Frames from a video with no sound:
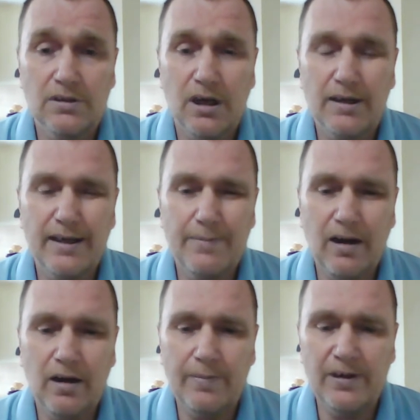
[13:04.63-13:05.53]
I keep
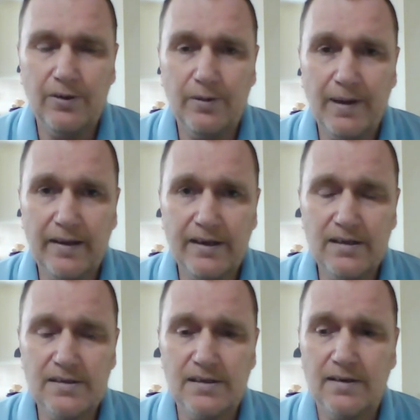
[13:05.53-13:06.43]
harping on about
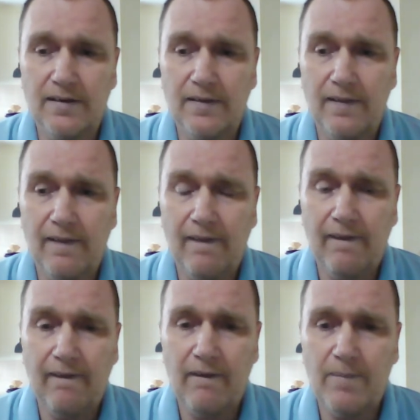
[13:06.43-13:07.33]
this,
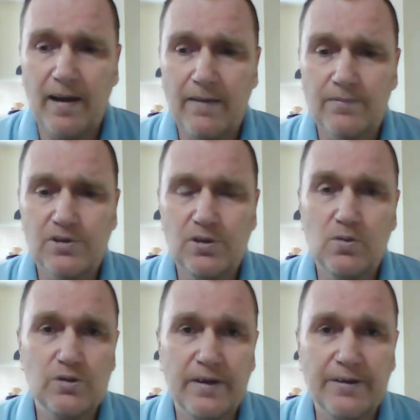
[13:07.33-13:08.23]
but
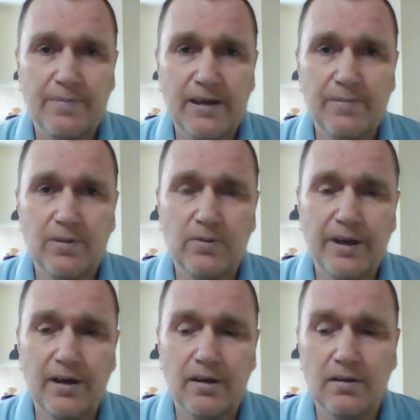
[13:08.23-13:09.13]
talk to other people
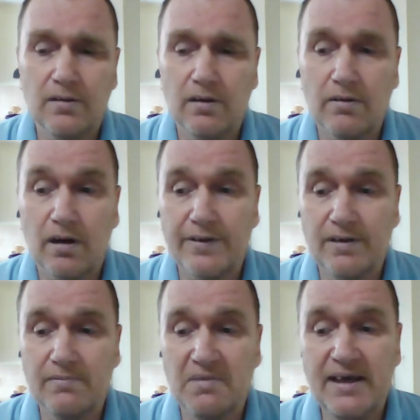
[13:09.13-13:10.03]
that are
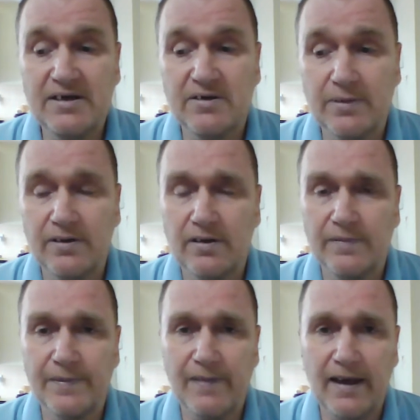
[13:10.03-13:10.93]
either ignorant
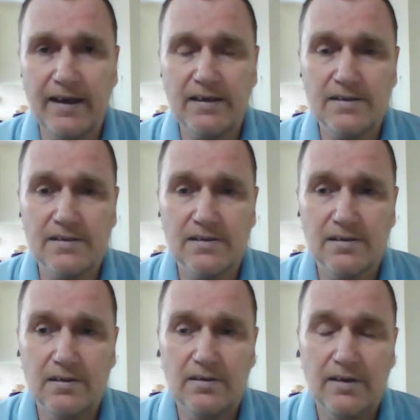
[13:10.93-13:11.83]
of the
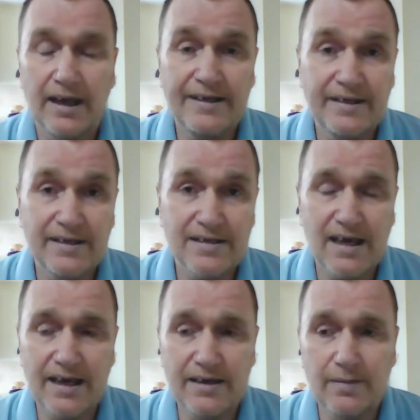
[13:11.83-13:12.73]
facts, head in the
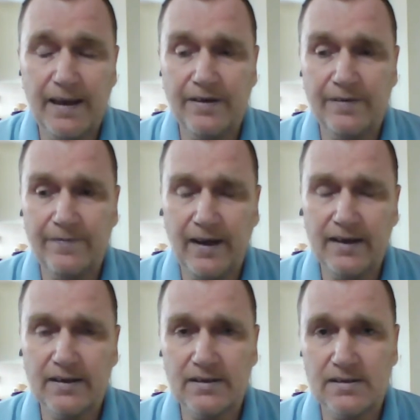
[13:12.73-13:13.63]
sand about the
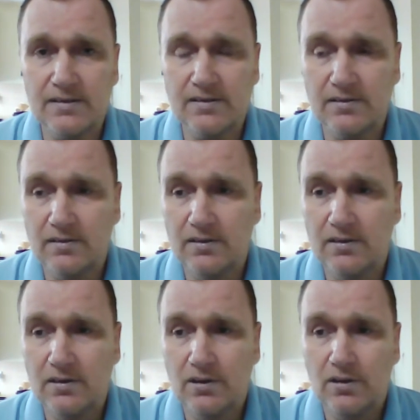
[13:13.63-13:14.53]
facts,
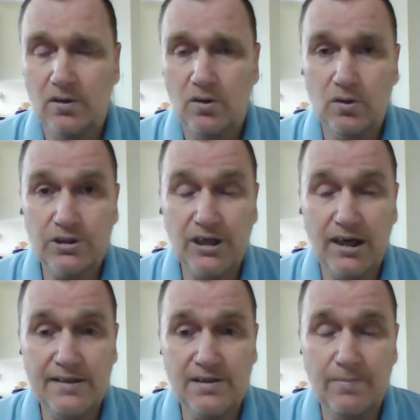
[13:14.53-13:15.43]
or
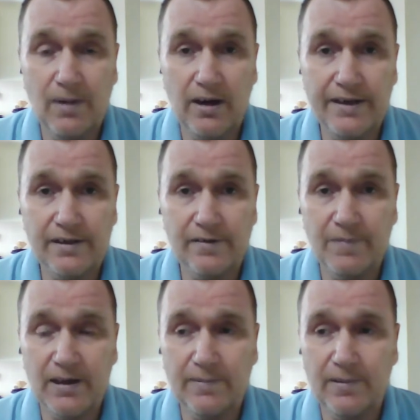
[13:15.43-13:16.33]
change the mind of
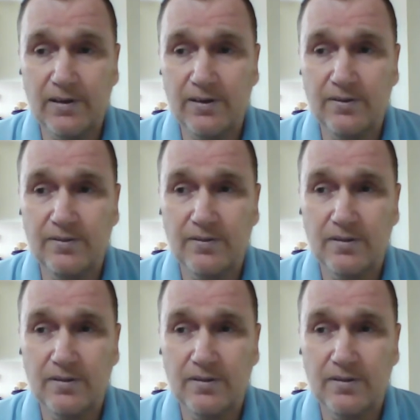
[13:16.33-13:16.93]
people who